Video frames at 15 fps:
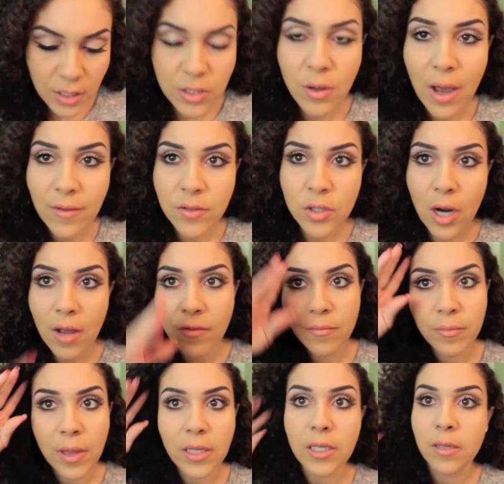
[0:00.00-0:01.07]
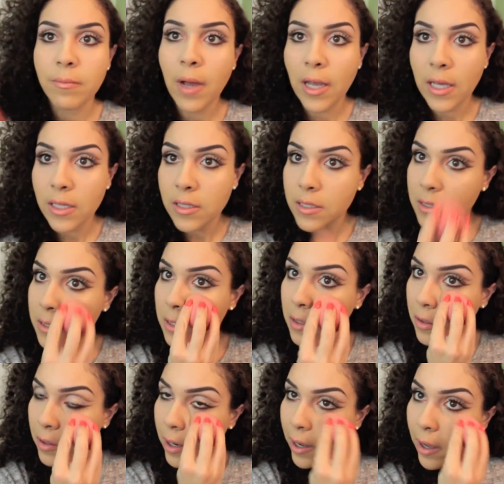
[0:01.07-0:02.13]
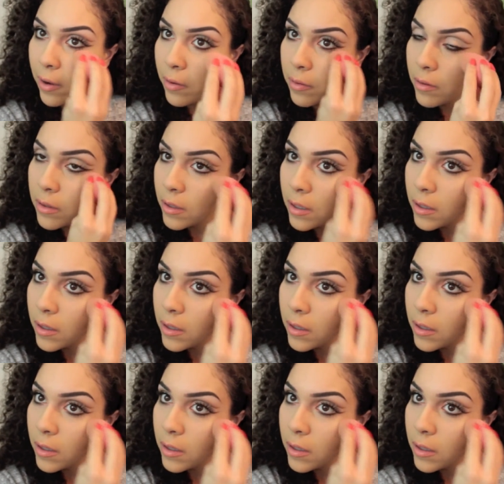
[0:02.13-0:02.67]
So after I've blended my concealer out,